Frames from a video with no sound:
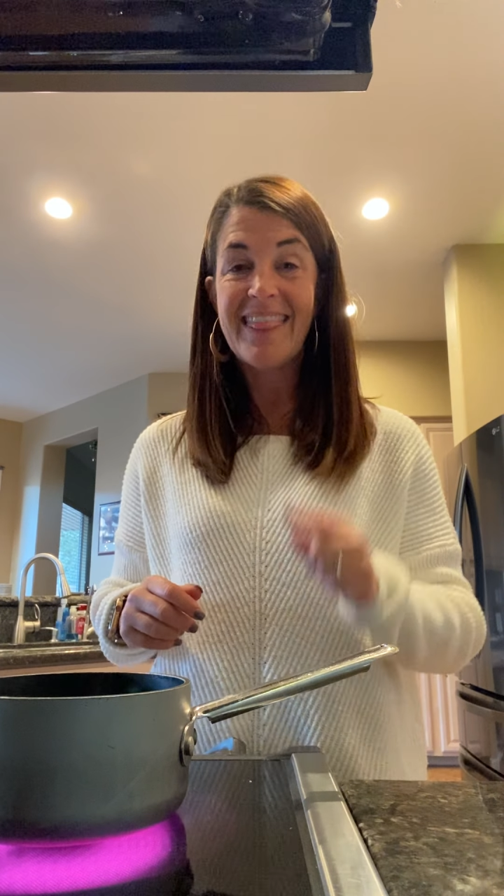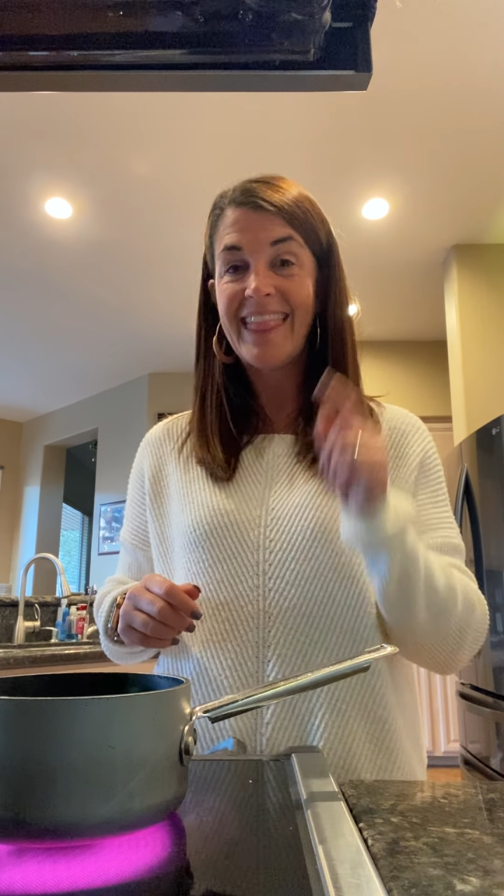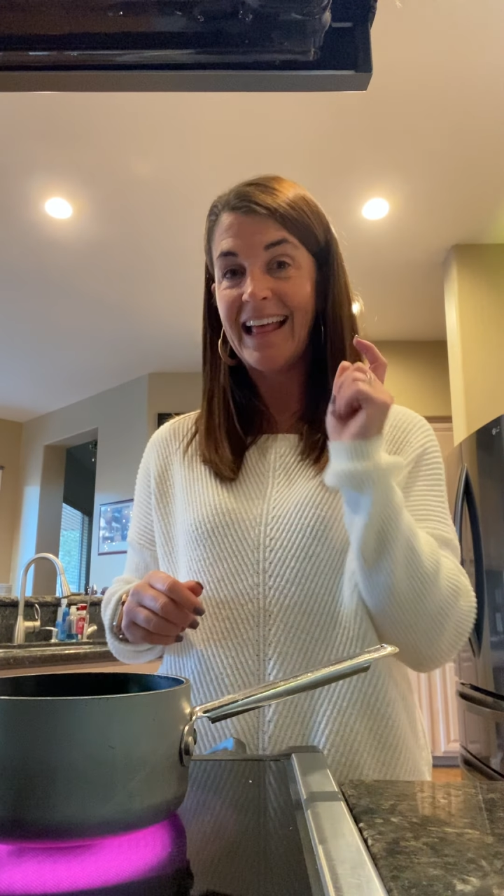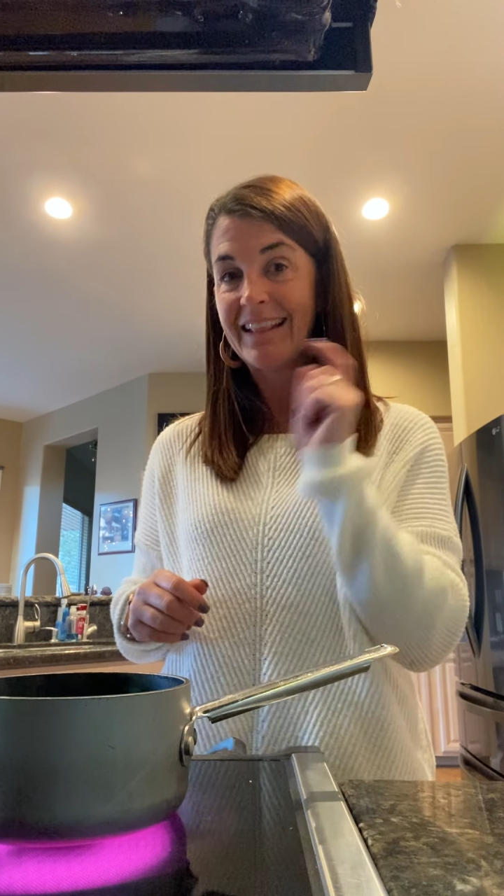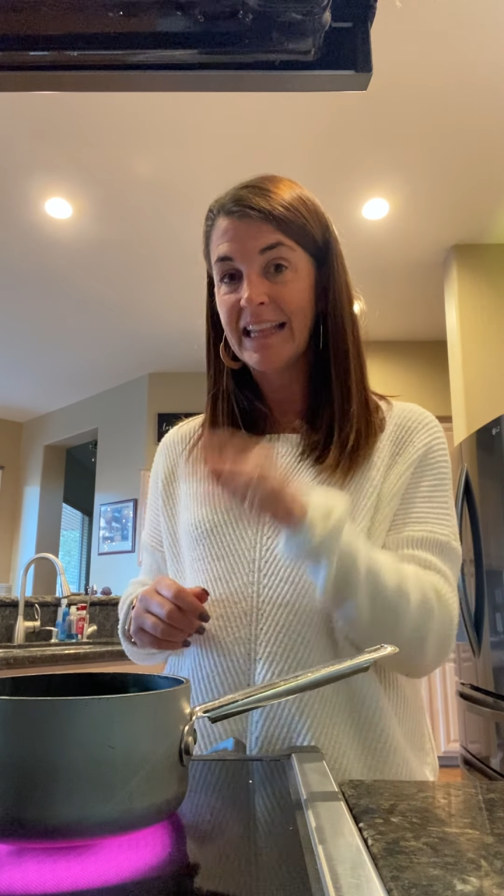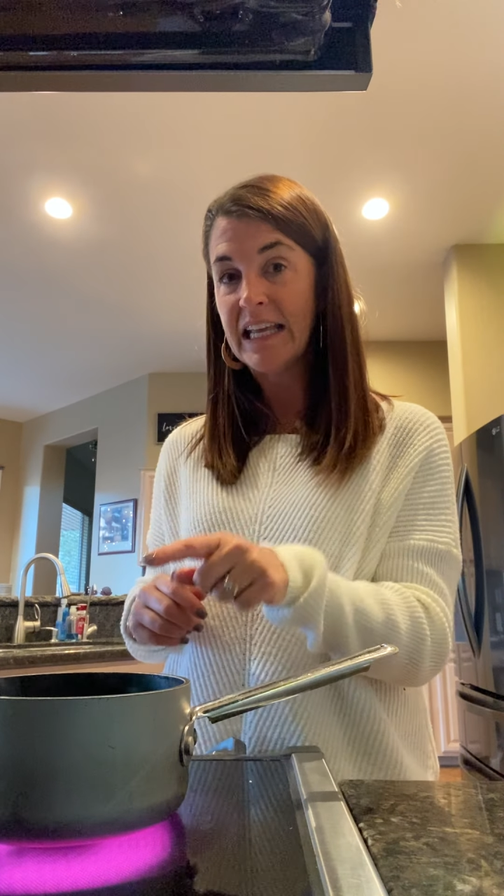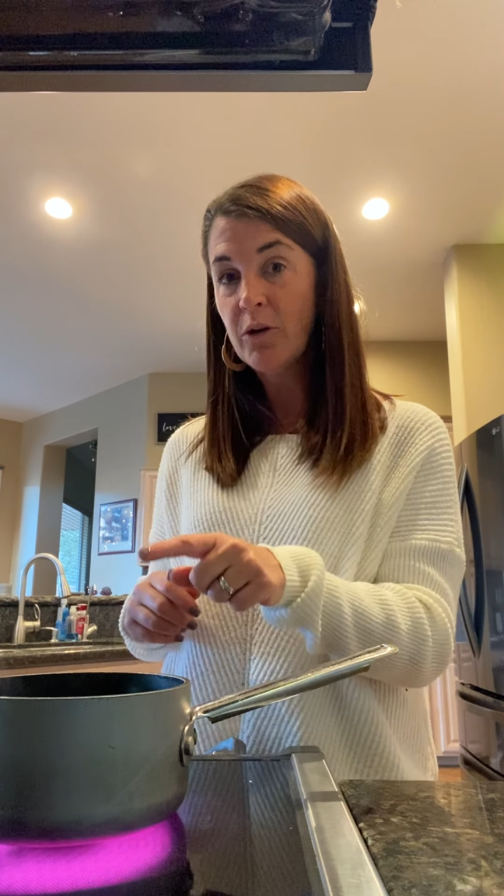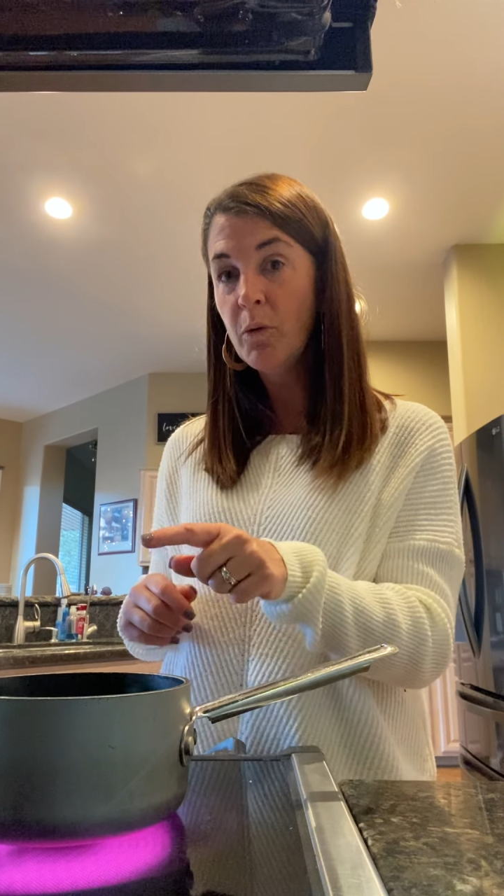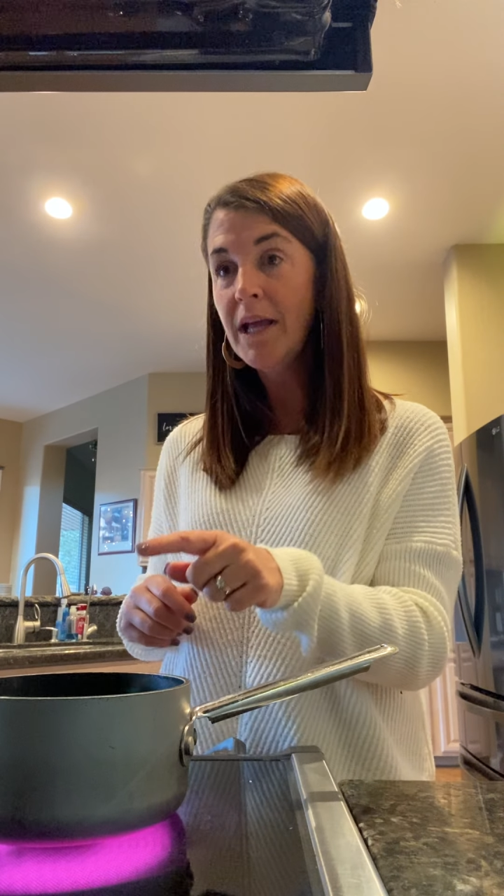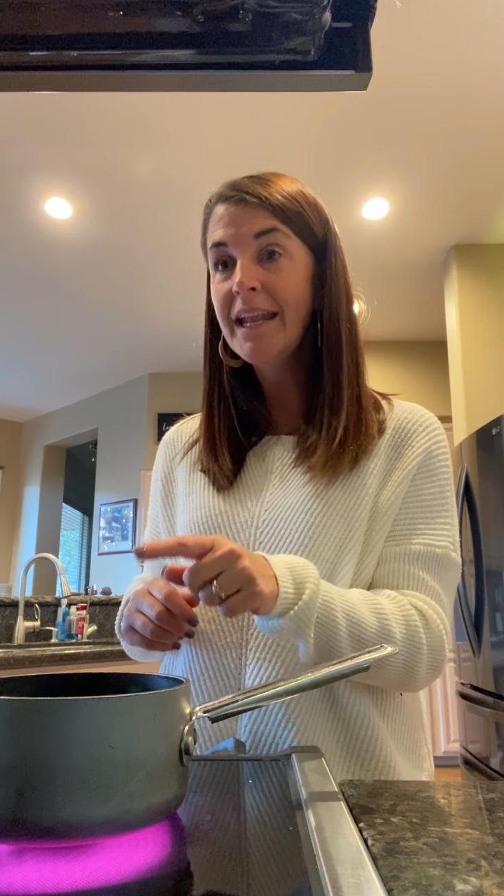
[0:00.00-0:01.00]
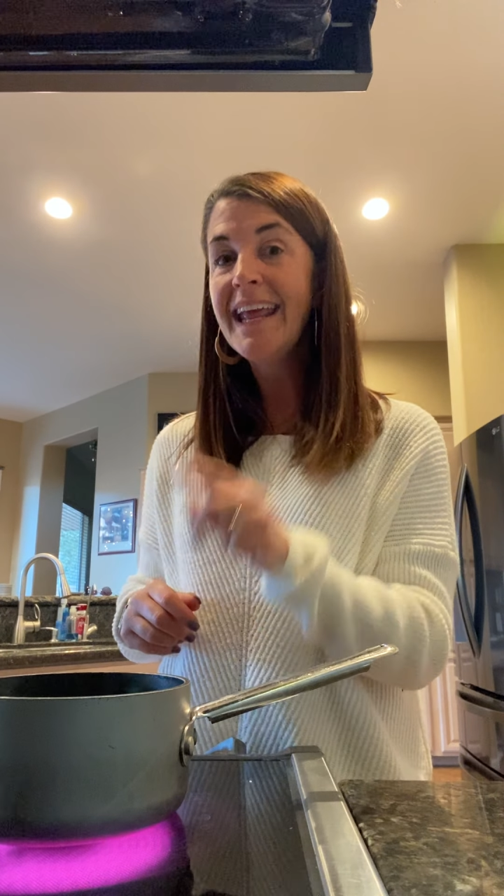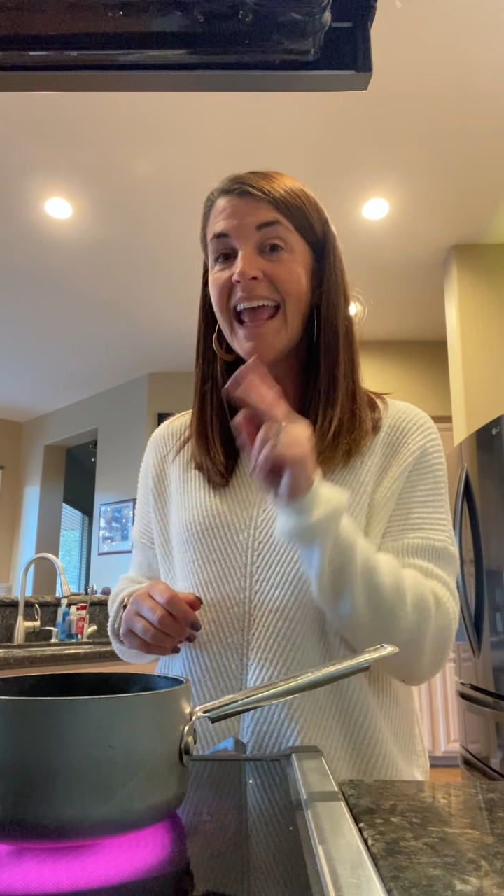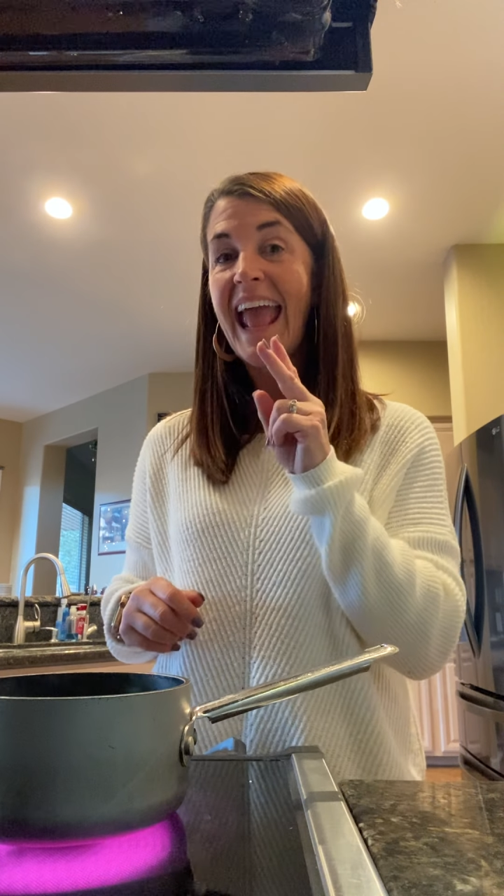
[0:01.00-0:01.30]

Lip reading: that liquid